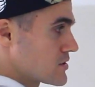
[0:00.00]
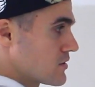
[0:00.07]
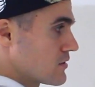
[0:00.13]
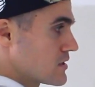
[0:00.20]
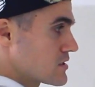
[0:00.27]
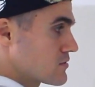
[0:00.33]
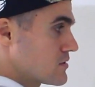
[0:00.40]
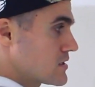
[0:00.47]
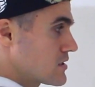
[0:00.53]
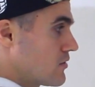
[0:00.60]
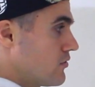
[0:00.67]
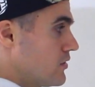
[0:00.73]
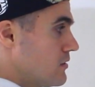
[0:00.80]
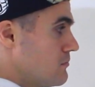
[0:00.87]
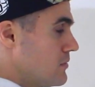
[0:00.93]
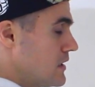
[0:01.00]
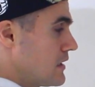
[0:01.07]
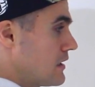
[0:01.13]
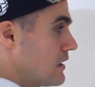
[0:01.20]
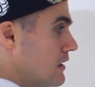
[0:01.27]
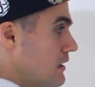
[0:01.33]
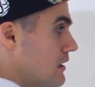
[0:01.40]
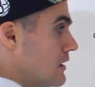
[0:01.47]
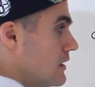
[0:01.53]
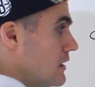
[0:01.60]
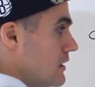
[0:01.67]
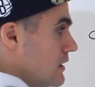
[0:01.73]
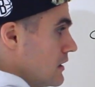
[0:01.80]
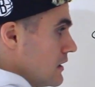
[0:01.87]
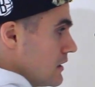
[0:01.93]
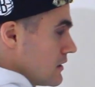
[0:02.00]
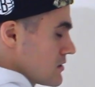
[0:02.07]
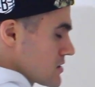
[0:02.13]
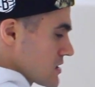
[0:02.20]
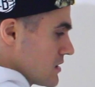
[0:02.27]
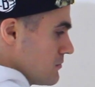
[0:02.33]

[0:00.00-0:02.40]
So this one's going to be there's